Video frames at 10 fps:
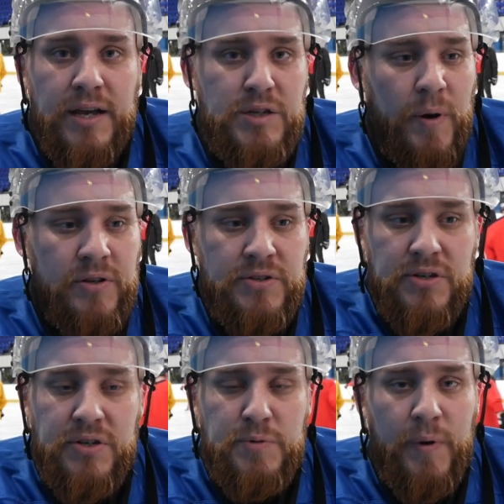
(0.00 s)

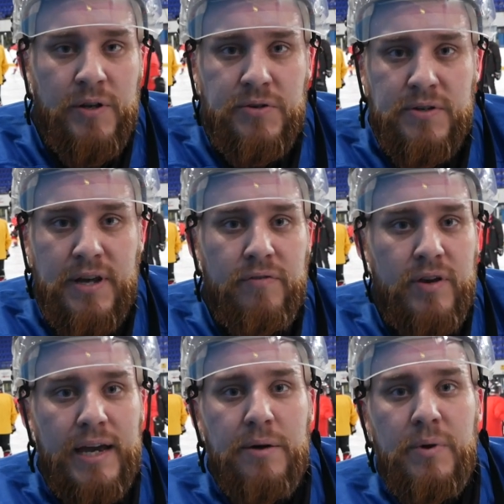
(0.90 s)
Sponsors that sponsors
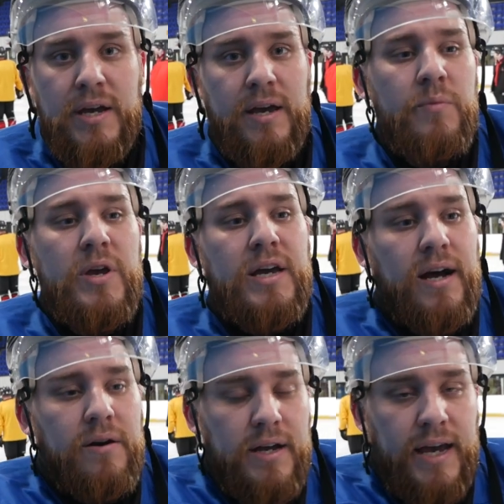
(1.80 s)
every year, week in, week
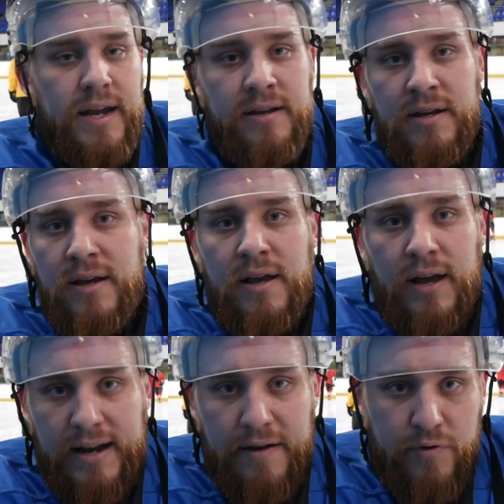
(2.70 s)
out again.
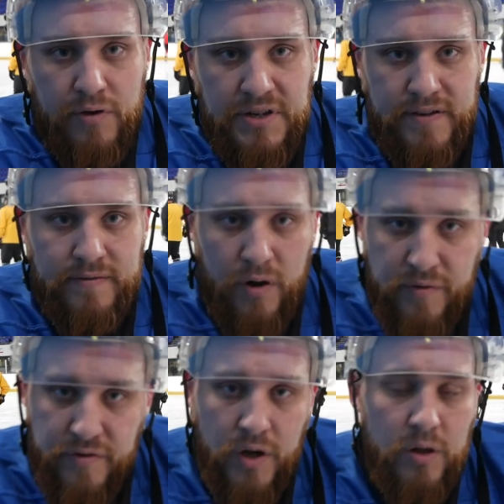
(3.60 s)
And everyone that's
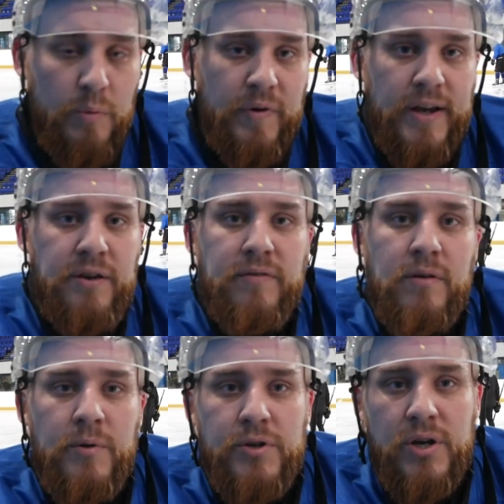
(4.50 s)
involved with the club, thank you
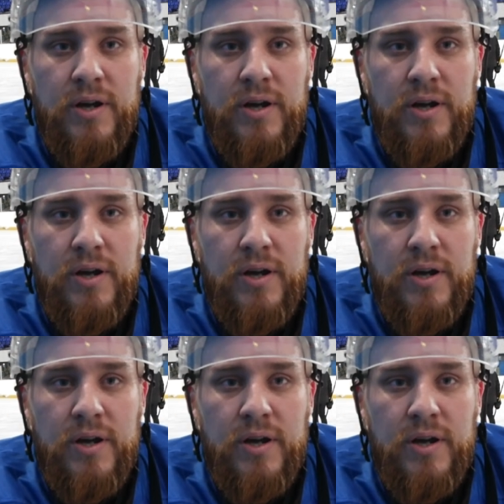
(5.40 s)
very much.